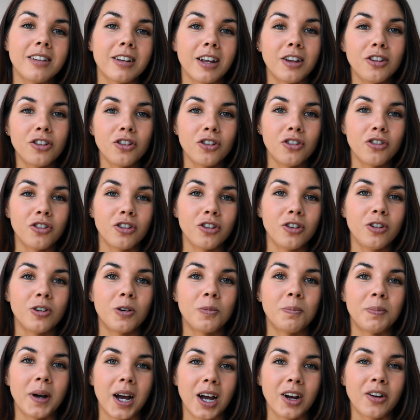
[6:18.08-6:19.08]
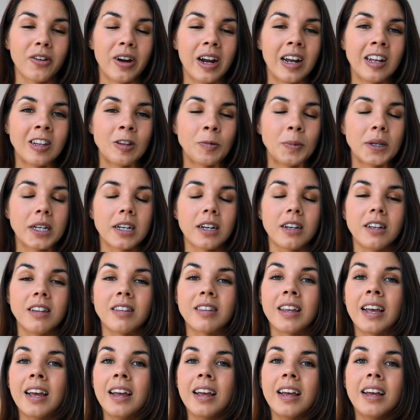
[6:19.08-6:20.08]
attention to your backgrounds
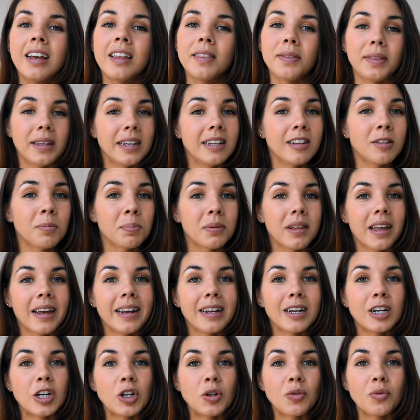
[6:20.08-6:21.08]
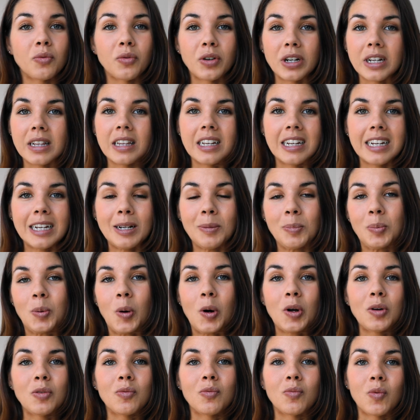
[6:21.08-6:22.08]
because these play a really
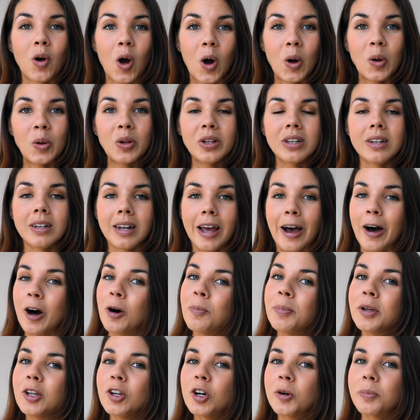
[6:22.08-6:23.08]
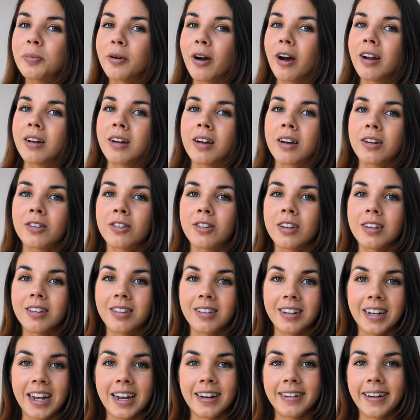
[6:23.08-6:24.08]
important role in helping your products
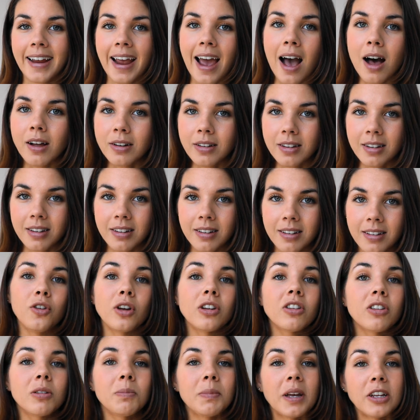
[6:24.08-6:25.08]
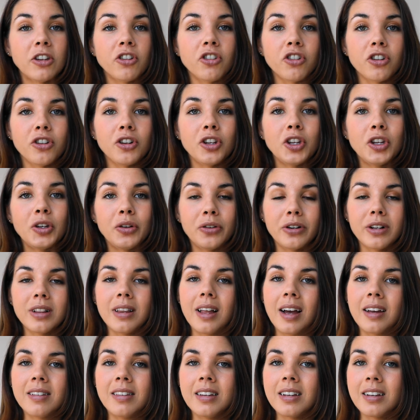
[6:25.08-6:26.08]
stand out. Not to mention,
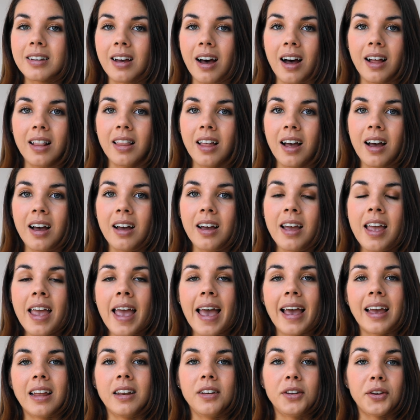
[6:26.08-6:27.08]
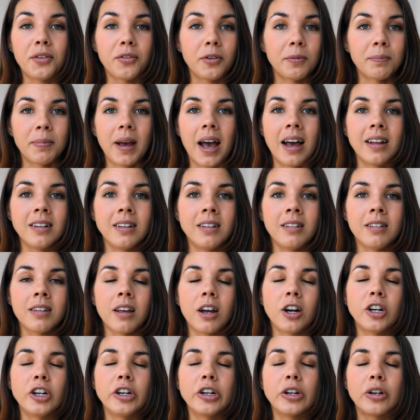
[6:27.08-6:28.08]
utilizing color and different patterns
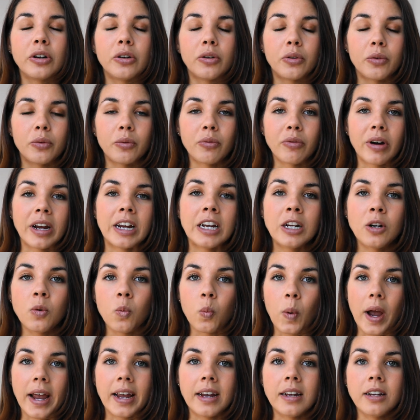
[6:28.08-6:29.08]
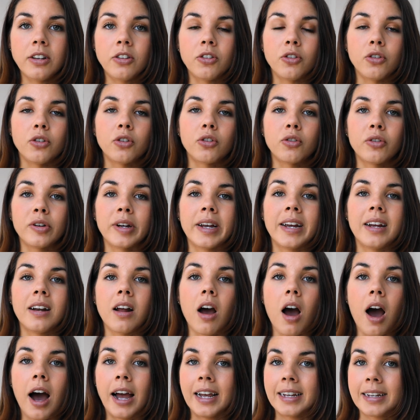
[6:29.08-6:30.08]
are a great way to
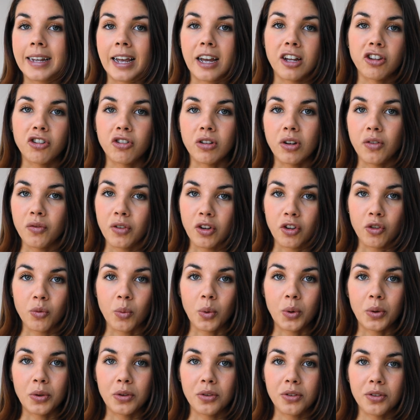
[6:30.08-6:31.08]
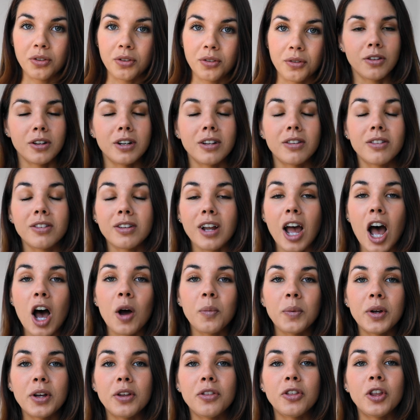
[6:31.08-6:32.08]
create eye catching visuals. So, to
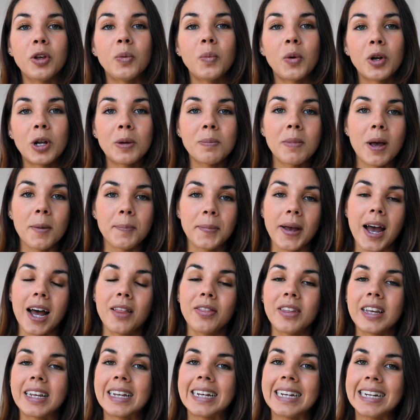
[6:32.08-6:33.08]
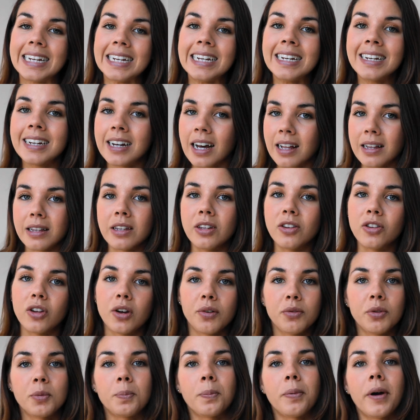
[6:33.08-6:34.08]
start with, you want to map out the key colors
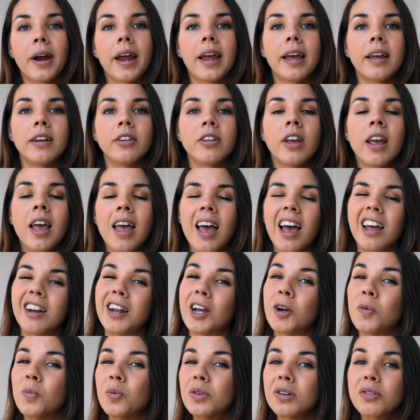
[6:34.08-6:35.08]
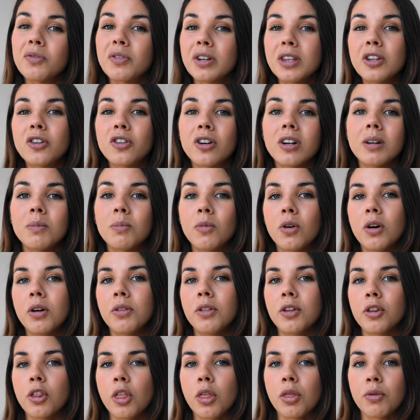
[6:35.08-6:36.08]
of the brand, and I wouldn't really go more
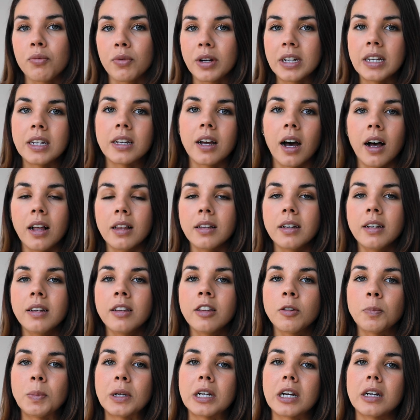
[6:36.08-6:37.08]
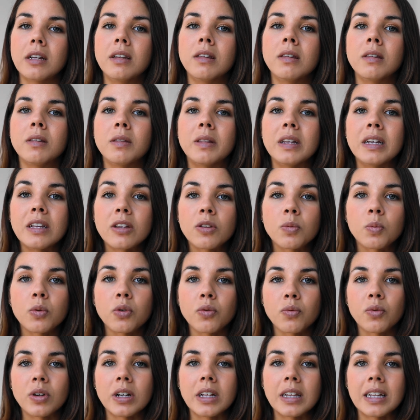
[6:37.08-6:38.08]
than three colors because this
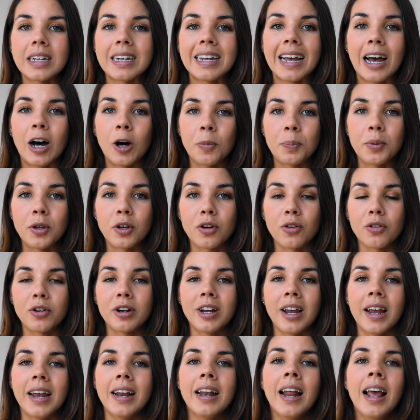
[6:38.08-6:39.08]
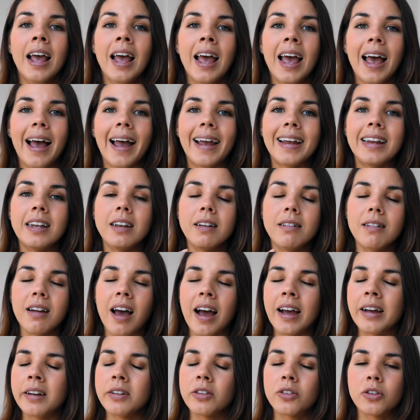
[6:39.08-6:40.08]
will really help you create a
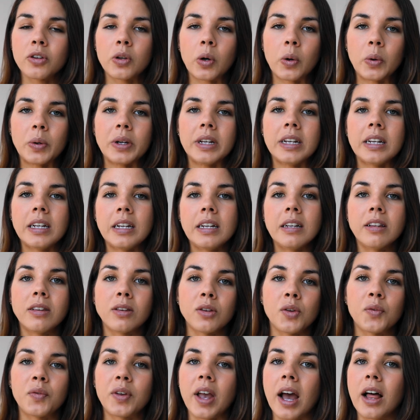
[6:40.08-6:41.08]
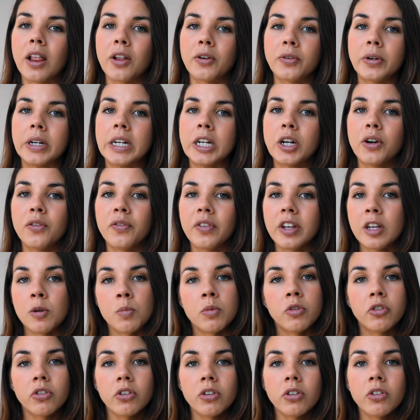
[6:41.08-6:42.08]
nice, cohesive gallery of
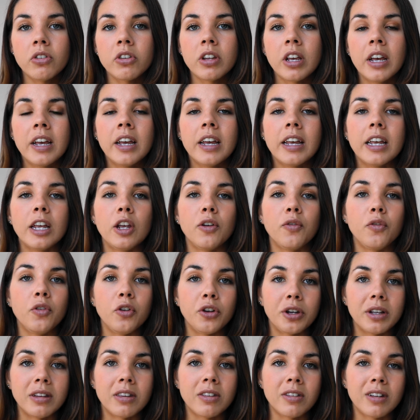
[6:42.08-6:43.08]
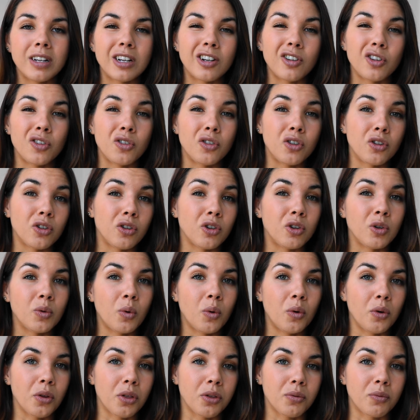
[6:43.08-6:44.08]
images if you can stick to two
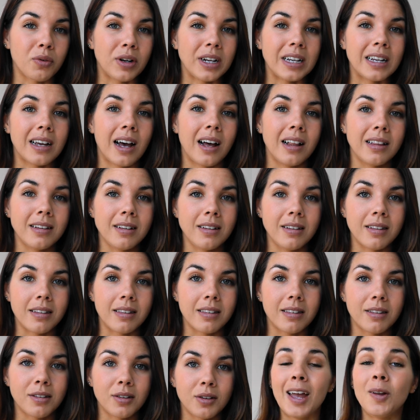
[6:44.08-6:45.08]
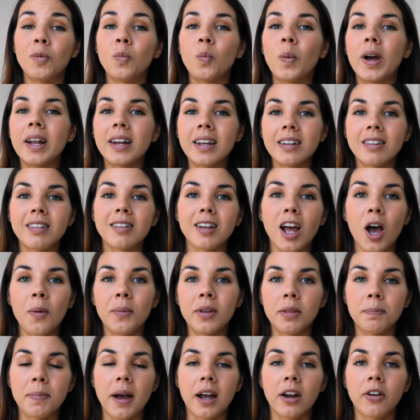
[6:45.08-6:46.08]
or three colors. And when I start
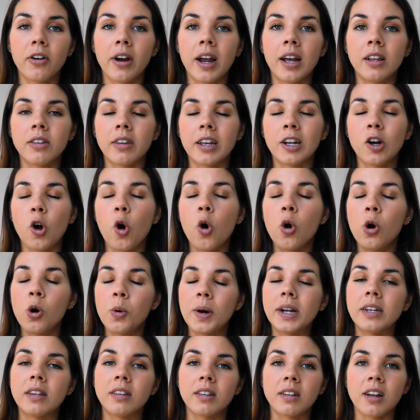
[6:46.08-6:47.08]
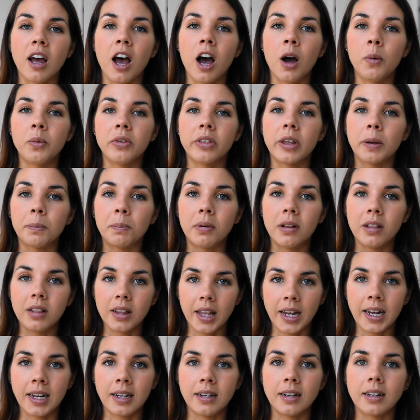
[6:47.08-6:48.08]
with backgrounds, I always start with a
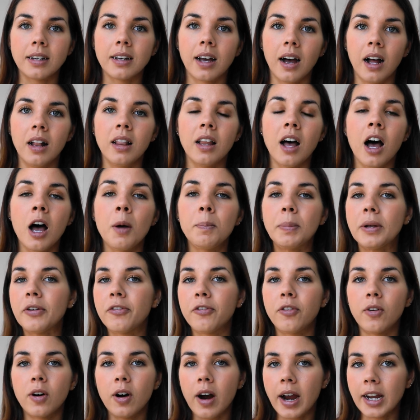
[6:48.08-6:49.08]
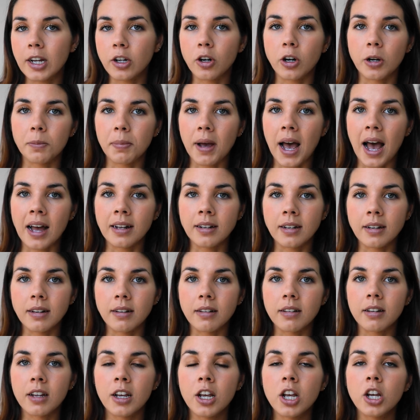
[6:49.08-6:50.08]
plain color before I go
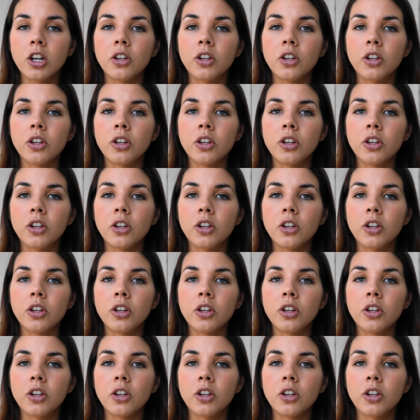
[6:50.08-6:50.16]
patterned.